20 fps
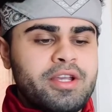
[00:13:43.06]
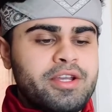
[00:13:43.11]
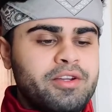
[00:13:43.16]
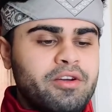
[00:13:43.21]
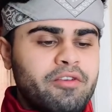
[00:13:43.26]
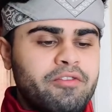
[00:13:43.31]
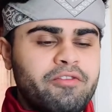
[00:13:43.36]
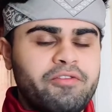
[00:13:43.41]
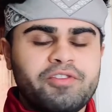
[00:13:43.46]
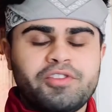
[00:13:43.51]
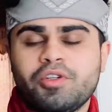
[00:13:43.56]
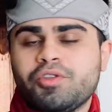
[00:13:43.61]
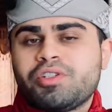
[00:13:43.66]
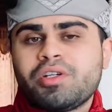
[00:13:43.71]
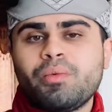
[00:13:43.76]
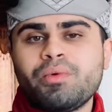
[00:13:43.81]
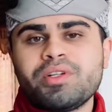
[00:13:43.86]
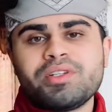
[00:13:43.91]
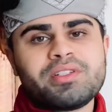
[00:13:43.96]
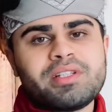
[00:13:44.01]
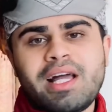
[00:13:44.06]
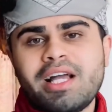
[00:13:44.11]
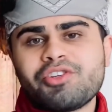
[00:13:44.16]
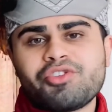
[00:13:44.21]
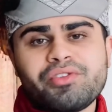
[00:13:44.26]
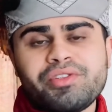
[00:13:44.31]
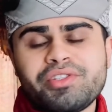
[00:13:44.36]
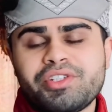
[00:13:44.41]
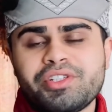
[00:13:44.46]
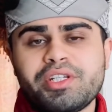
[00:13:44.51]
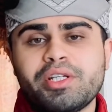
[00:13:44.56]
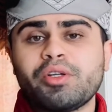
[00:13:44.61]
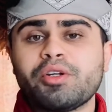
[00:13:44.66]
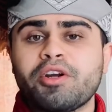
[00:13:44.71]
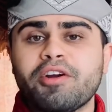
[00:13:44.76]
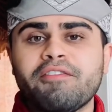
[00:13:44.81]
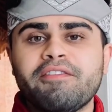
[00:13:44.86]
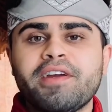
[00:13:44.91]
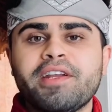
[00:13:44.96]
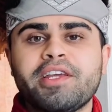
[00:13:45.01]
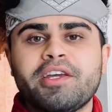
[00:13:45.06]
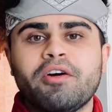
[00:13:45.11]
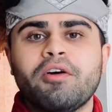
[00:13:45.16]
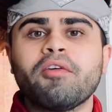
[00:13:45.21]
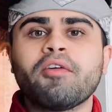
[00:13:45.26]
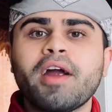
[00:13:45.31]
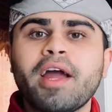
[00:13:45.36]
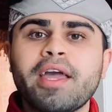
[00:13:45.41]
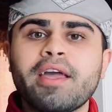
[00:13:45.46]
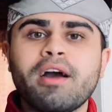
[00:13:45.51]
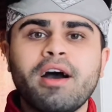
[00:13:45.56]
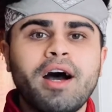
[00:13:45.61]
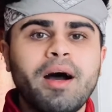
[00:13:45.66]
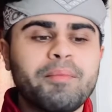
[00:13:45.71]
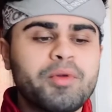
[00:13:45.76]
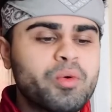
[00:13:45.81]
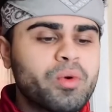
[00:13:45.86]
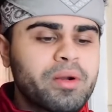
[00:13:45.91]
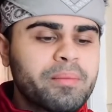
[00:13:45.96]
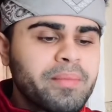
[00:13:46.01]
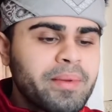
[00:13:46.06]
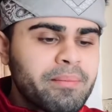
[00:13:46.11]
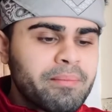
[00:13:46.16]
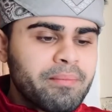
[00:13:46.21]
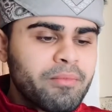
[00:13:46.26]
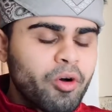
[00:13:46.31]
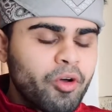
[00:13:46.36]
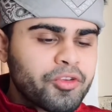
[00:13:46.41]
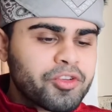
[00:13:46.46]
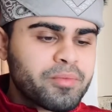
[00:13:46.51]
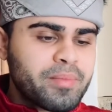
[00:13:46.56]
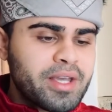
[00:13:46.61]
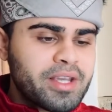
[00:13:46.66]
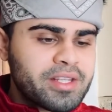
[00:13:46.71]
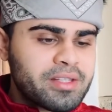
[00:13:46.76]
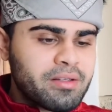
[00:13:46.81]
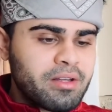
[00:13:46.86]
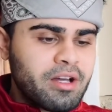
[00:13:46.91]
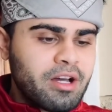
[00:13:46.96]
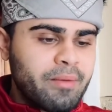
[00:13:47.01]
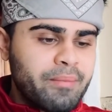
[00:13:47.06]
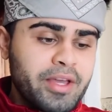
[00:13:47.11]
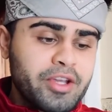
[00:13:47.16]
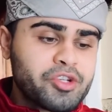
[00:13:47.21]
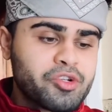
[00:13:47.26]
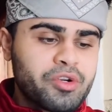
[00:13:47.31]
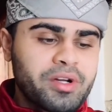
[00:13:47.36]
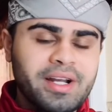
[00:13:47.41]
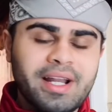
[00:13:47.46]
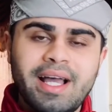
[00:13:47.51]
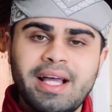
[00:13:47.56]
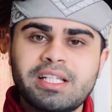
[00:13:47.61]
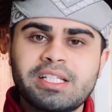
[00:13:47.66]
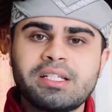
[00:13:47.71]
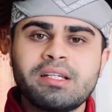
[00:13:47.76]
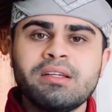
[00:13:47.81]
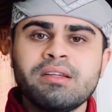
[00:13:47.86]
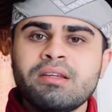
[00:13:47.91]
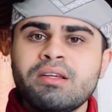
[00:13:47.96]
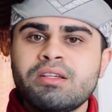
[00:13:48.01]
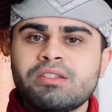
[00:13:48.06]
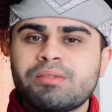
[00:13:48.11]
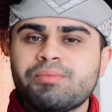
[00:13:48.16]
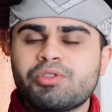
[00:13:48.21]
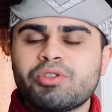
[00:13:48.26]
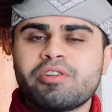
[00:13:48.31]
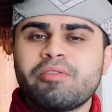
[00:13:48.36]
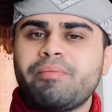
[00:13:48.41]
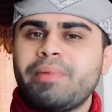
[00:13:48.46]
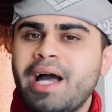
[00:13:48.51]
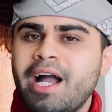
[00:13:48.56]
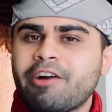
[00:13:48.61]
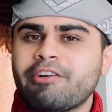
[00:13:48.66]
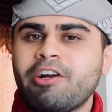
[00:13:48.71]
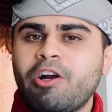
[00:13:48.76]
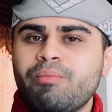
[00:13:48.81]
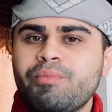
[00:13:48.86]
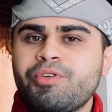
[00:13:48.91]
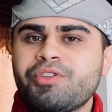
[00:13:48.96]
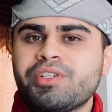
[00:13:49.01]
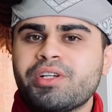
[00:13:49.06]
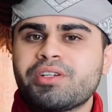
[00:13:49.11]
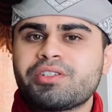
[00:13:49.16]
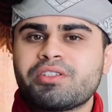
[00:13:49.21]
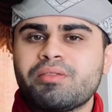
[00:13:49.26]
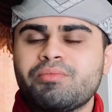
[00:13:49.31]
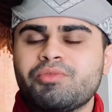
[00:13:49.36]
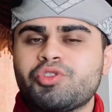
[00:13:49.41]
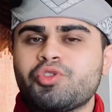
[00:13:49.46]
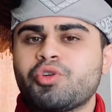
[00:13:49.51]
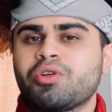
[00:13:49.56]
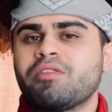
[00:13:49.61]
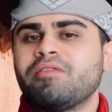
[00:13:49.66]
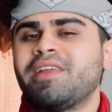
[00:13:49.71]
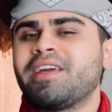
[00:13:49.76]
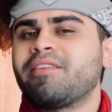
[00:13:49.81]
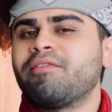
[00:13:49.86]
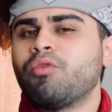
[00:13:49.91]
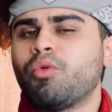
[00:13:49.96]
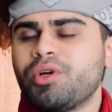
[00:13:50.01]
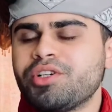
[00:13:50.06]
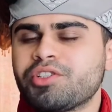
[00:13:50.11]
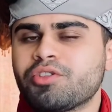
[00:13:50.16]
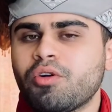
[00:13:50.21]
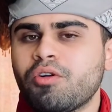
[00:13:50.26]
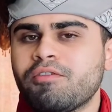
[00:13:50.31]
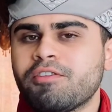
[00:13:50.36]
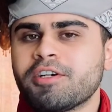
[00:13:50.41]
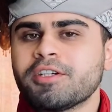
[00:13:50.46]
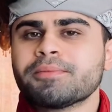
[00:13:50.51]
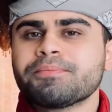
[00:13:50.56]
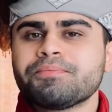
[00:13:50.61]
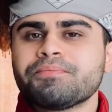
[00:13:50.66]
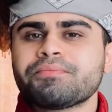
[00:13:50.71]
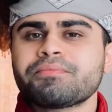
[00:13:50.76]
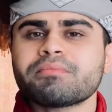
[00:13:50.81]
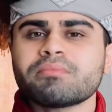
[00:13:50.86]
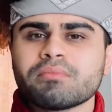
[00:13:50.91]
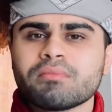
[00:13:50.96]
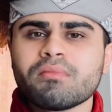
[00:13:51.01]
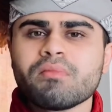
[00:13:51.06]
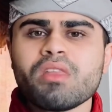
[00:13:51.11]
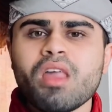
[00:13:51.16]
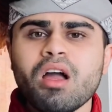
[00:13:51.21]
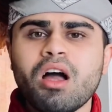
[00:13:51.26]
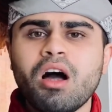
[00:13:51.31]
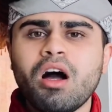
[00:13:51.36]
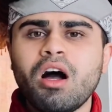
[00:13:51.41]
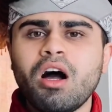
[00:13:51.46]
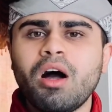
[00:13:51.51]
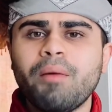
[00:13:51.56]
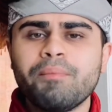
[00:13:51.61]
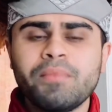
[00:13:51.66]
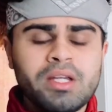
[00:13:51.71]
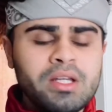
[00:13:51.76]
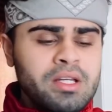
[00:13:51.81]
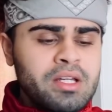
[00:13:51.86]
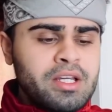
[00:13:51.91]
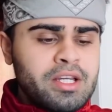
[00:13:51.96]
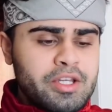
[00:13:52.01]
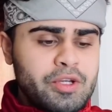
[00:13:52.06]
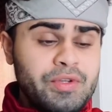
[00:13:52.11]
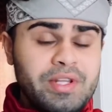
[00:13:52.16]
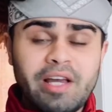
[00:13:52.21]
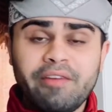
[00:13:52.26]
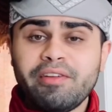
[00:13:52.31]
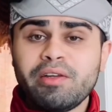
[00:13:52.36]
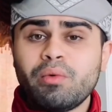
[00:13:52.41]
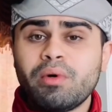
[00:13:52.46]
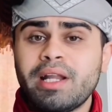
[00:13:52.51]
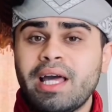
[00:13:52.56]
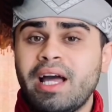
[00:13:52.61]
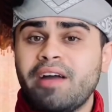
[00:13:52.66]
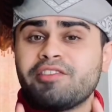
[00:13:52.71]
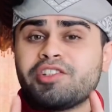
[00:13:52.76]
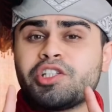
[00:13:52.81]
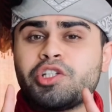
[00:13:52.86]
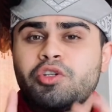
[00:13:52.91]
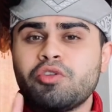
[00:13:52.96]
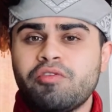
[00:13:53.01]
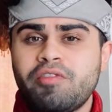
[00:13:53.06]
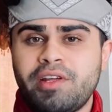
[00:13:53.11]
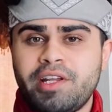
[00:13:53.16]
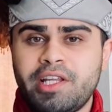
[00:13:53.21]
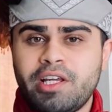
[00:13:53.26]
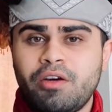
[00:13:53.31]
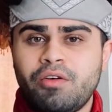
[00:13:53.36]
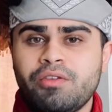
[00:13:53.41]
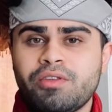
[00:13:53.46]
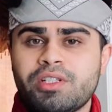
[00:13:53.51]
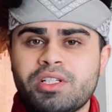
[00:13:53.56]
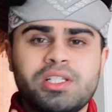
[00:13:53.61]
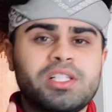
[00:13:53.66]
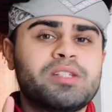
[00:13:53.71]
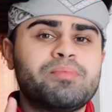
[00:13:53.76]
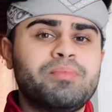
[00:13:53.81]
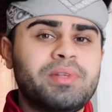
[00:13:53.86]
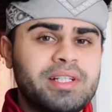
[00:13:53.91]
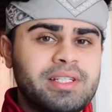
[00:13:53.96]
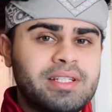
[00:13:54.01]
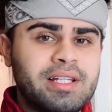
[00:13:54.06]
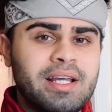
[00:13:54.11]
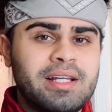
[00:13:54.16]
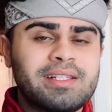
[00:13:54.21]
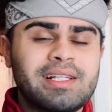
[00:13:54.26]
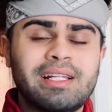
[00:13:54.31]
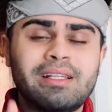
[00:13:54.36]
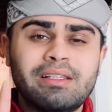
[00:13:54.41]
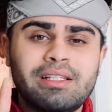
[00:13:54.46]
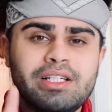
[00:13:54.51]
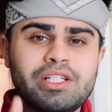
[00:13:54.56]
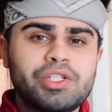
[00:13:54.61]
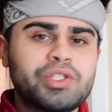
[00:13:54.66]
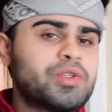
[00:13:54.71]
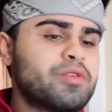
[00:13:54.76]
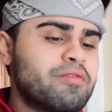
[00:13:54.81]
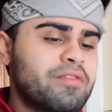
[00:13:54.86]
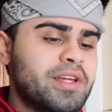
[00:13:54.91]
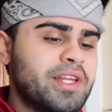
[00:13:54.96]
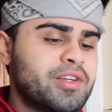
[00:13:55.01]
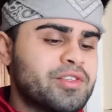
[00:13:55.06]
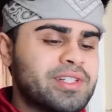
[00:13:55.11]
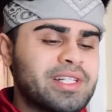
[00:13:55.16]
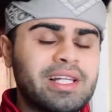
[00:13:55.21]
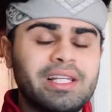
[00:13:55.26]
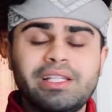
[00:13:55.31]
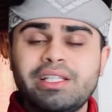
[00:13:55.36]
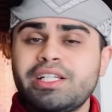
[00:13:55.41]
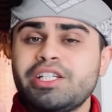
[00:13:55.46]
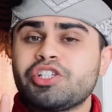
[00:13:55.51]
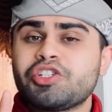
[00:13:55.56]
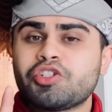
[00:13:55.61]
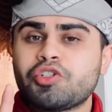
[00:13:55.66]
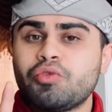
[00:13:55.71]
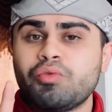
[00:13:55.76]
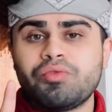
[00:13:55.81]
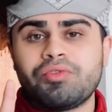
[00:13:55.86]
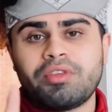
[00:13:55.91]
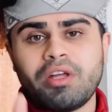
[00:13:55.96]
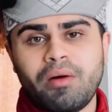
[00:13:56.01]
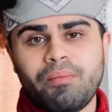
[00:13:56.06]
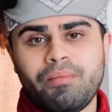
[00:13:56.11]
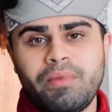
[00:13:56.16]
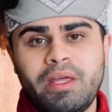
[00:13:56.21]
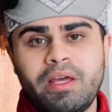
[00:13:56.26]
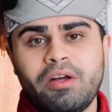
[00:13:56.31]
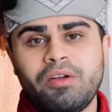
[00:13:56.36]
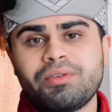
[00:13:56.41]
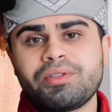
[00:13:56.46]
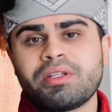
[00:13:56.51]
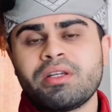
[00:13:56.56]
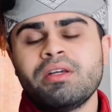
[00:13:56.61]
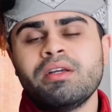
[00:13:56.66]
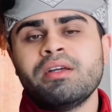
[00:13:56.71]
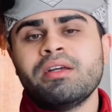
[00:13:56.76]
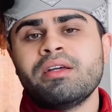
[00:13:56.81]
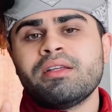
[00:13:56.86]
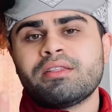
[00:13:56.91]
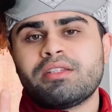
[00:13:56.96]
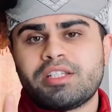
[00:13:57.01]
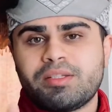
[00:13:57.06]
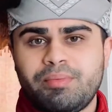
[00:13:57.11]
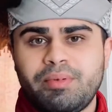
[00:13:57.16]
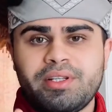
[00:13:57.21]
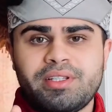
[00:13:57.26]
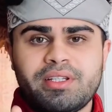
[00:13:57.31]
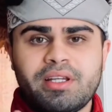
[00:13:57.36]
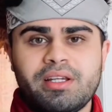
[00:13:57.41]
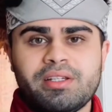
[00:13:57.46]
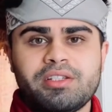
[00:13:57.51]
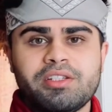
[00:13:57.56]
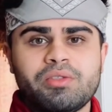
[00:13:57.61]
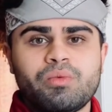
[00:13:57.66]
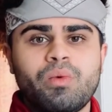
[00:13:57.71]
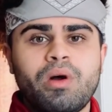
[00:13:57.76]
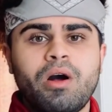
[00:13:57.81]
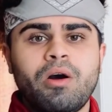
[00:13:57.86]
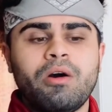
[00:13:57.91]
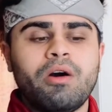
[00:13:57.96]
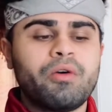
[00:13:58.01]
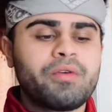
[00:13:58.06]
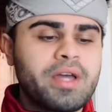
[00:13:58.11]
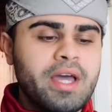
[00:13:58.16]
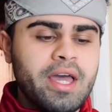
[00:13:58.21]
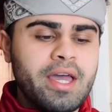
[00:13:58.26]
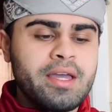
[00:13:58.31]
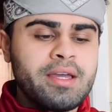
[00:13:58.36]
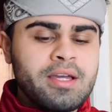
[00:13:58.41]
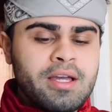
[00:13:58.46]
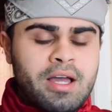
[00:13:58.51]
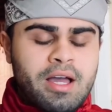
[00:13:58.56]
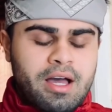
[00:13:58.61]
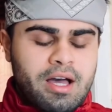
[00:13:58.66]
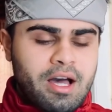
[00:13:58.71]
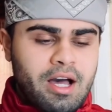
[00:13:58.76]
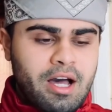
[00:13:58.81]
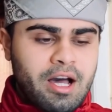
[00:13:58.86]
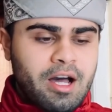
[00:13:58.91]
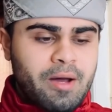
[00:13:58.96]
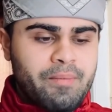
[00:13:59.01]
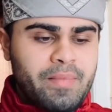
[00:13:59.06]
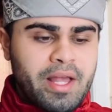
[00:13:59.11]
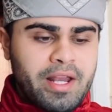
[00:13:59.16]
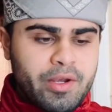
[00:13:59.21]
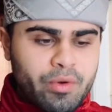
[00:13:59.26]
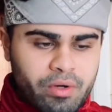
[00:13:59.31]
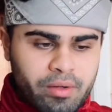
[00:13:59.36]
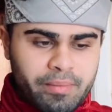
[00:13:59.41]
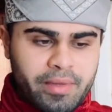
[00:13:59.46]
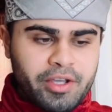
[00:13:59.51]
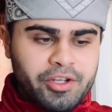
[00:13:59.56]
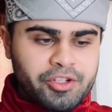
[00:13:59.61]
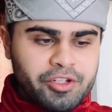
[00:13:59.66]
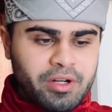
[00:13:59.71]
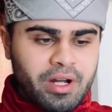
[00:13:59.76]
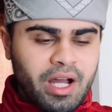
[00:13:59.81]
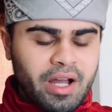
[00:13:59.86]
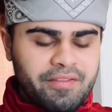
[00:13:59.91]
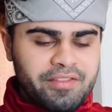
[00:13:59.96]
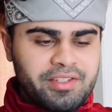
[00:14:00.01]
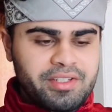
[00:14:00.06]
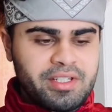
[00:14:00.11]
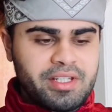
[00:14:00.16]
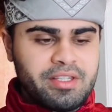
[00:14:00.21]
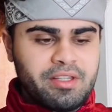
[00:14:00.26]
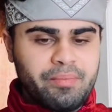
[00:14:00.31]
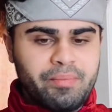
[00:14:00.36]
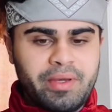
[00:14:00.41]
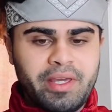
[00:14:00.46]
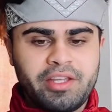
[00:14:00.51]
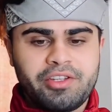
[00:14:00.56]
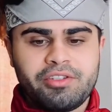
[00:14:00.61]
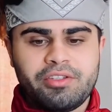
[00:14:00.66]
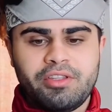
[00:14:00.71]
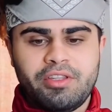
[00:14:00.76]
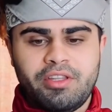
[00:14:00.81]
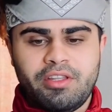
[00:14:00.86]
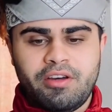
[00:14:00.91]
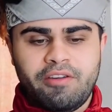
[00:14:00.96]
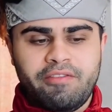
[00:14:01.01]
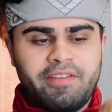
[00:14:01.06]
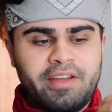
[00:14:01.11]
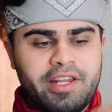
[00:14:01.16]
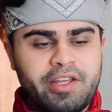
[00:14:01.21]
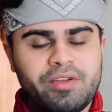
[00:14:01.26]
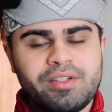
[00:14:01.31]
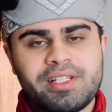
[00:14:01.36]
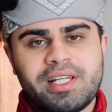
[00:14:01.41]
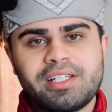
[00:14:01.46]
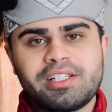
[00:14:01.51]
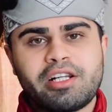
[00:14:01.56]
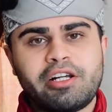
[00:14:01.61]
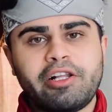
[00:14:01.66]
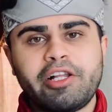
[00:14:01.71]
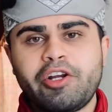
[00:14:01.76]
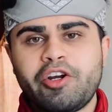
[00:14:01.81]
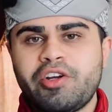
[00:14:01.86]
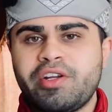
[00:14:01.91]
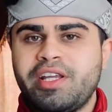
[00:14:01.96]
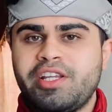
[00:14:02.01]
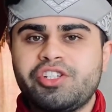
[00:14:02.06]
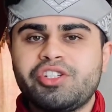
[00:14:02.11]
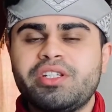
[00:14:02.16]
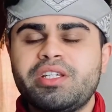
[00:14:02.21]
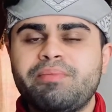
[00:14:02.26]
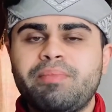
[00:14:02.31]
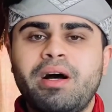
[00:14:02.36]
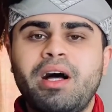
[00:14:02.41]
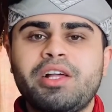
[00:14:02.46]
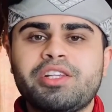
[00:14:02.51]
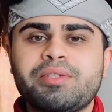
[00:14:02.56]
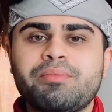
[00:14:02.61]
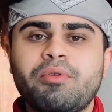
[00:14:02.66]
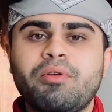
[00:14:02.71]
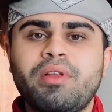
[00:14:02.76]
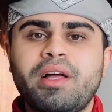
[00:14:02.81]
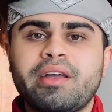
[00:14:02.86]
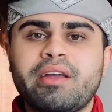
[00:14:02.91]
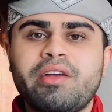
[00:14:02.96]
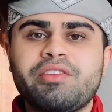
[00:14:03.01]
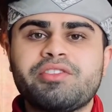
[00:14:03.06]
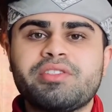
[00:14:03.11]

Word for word: you know, so someone doesn't actually steal your video, right? Um, you want to also make, uh, make sure it has some sort of background music, some sort of like voiceover. Um, you definitely want to have two videos to split test, at least two videos and at least two thumbnails the split test as well, okay? Um, and you wanna make sure obviously the pick the video is as clear and HD possible, like I